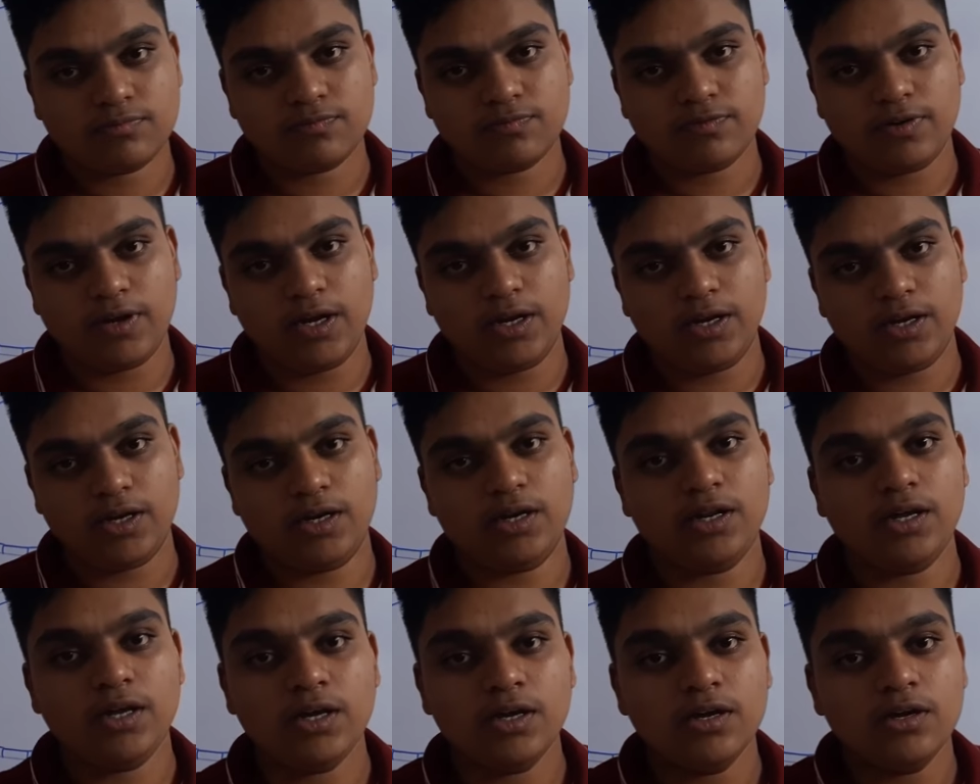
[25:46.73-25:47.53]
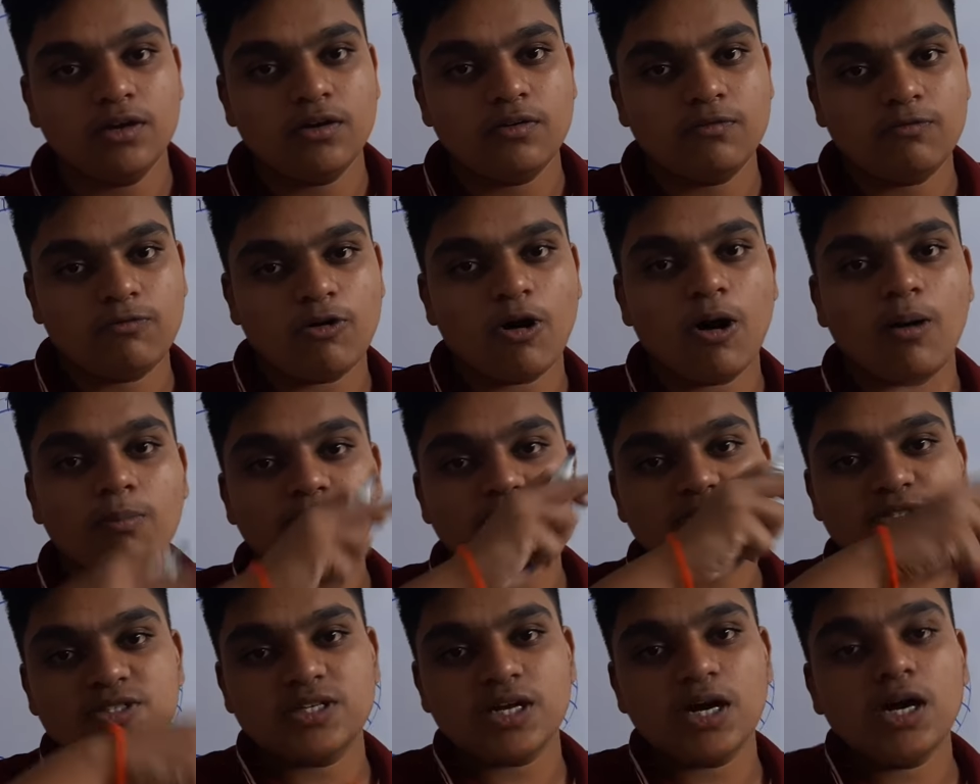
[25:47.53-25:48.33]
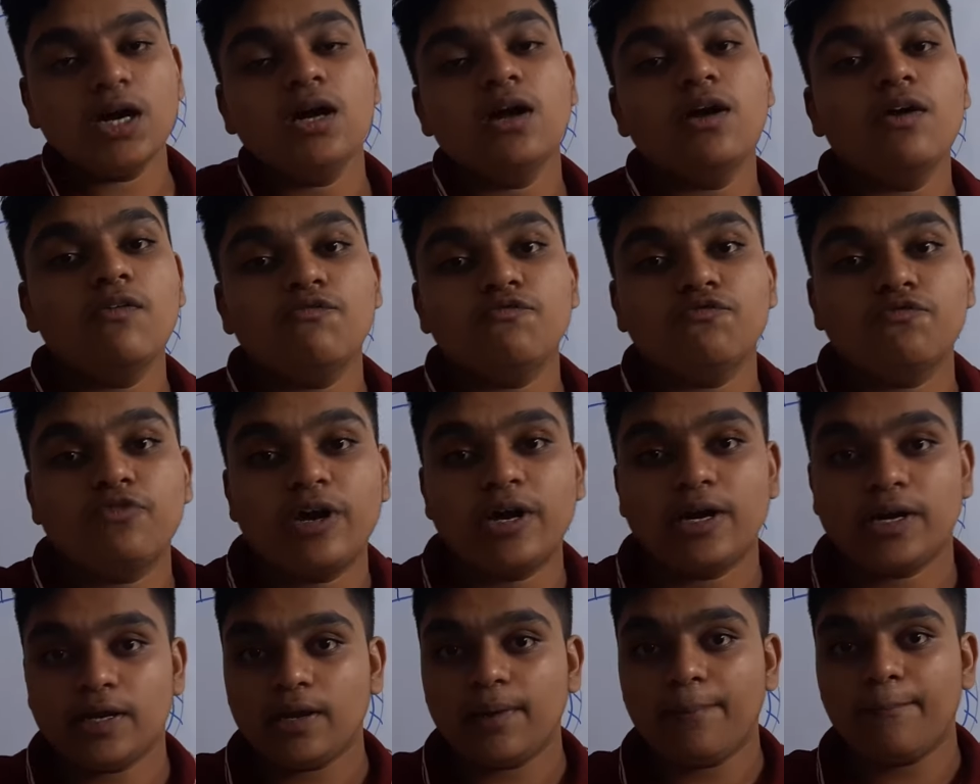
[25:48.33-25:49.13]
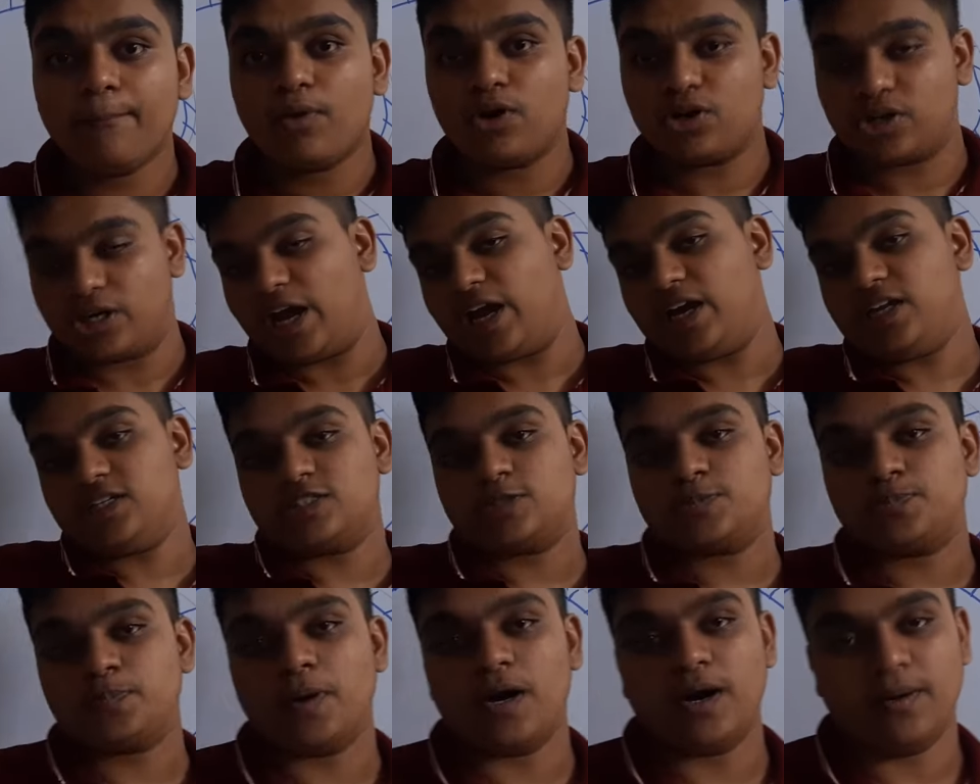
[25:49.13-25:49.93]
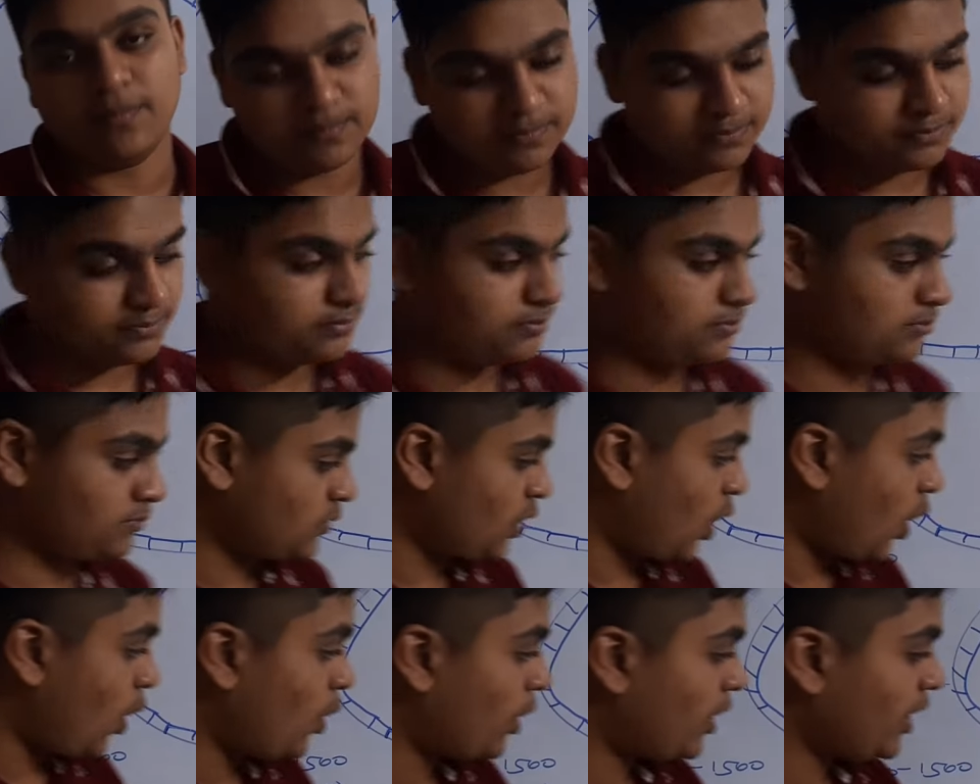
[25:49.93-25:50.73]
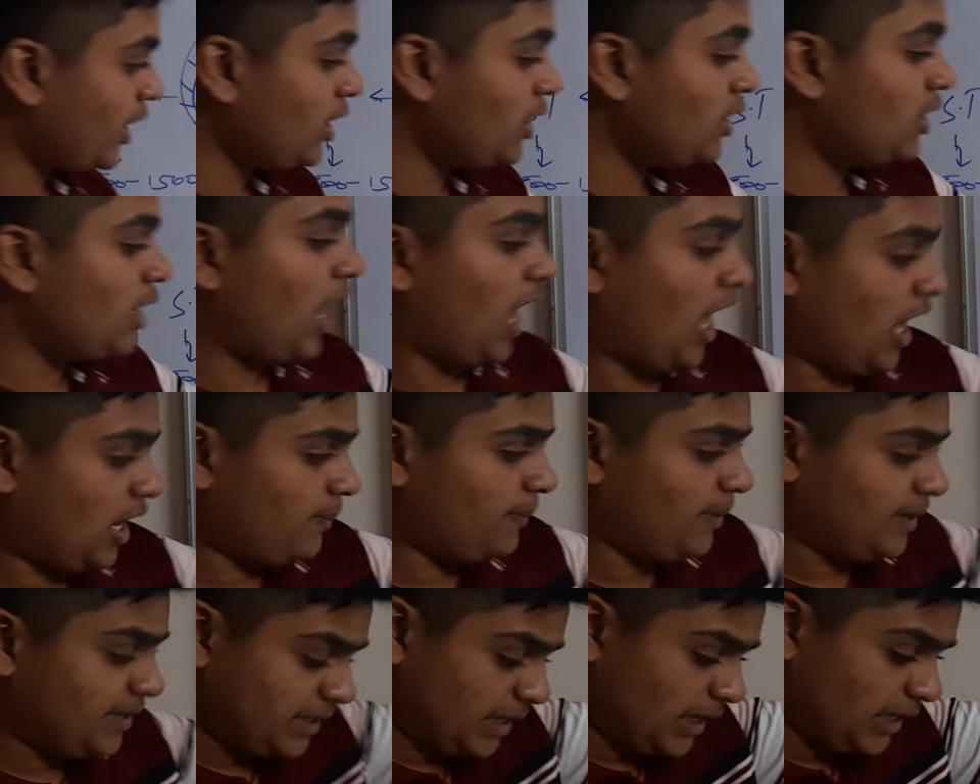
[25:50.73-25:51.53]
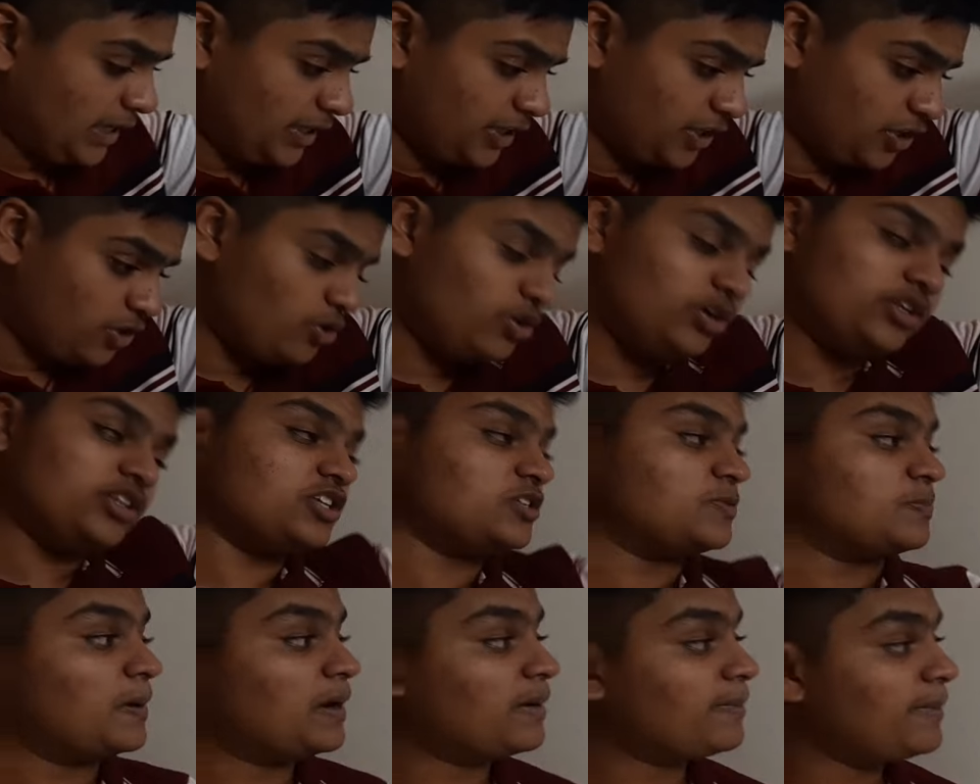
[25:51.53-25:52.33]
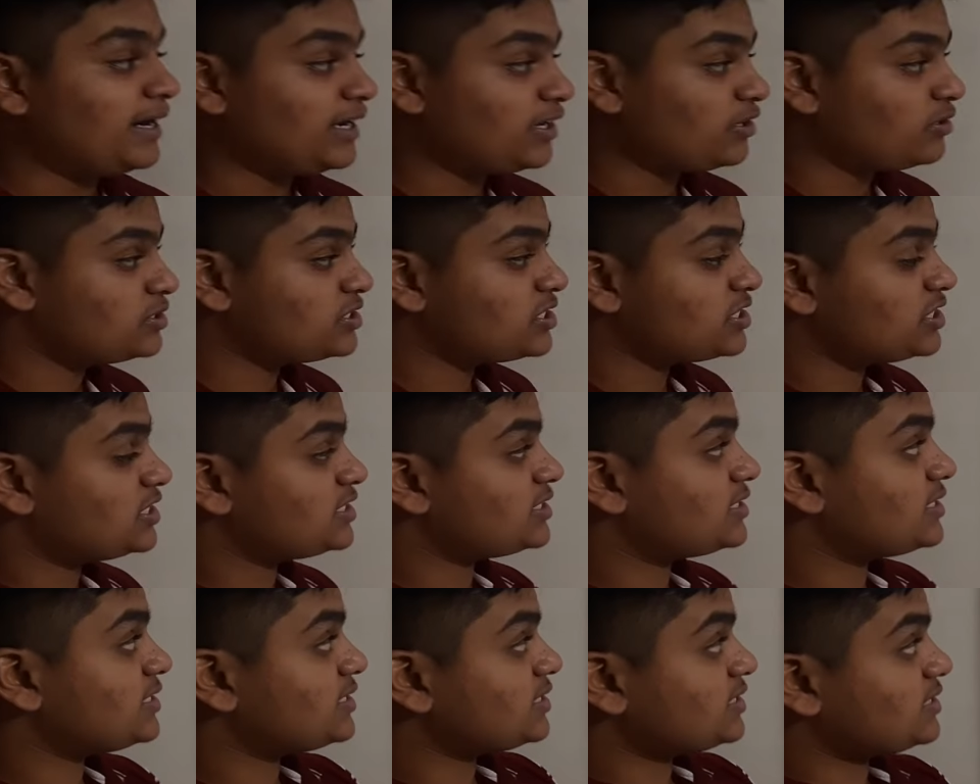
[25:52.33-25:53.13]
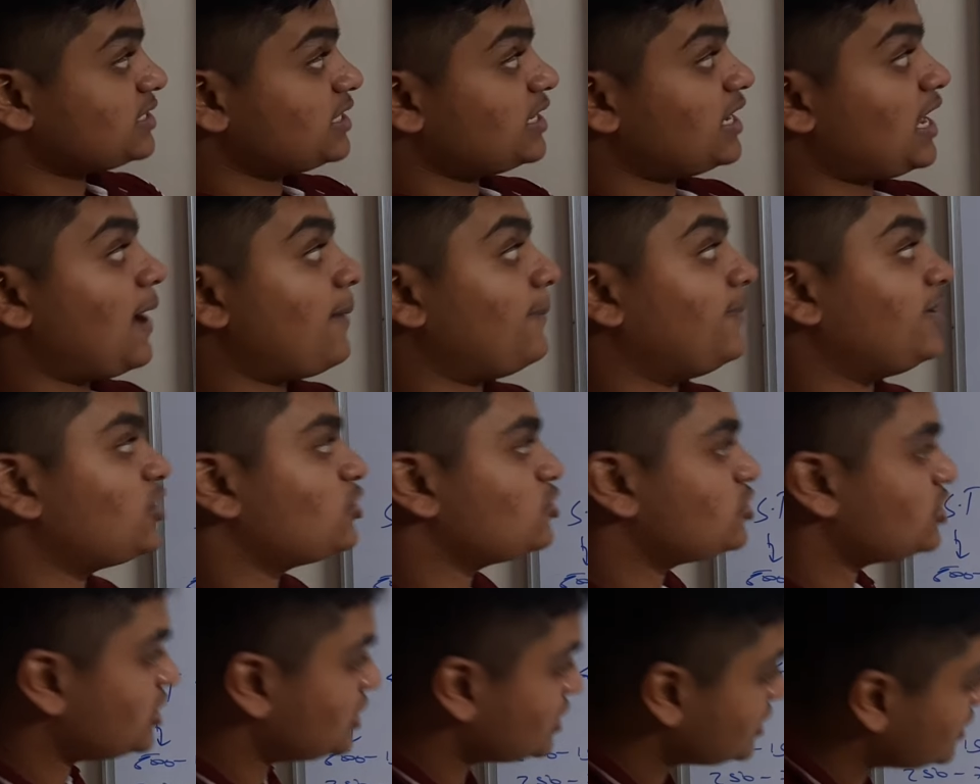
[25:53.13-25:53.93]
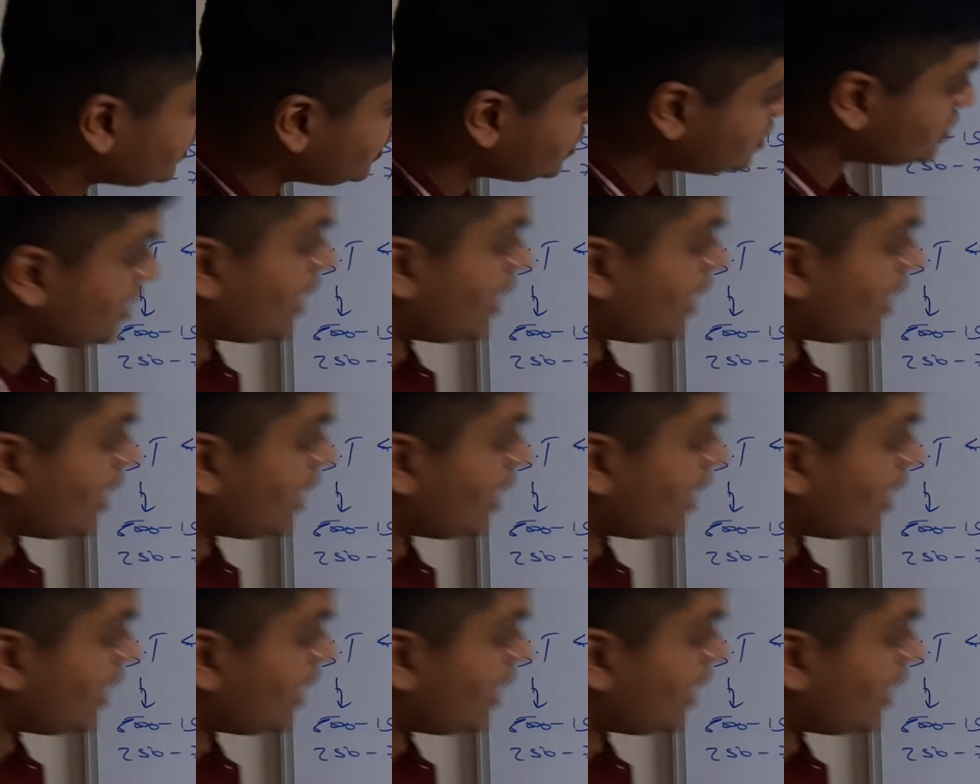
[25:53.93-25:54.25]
finally forms the very motile sperm. Okay, I'll be telling you in the spermatogenesis, in the gametogenesis,